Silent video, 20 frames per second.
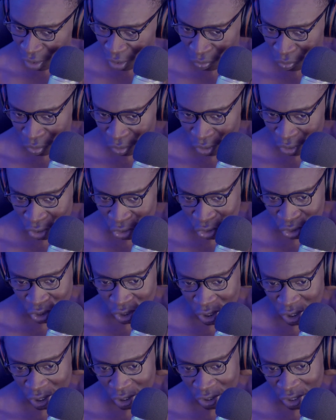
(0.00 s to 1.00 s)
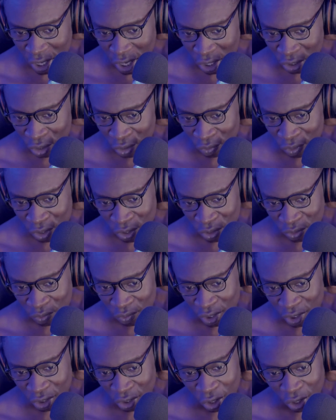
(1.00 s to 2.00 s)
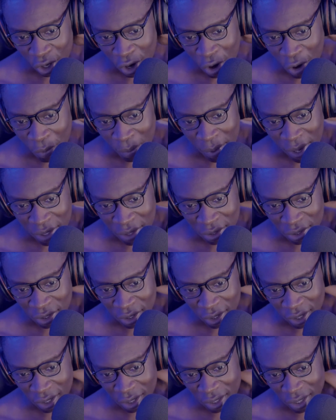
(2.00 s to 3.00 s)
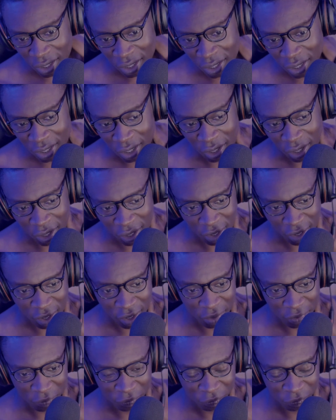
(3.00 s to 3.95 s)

if you reach the, the end of this video, comment uh, uh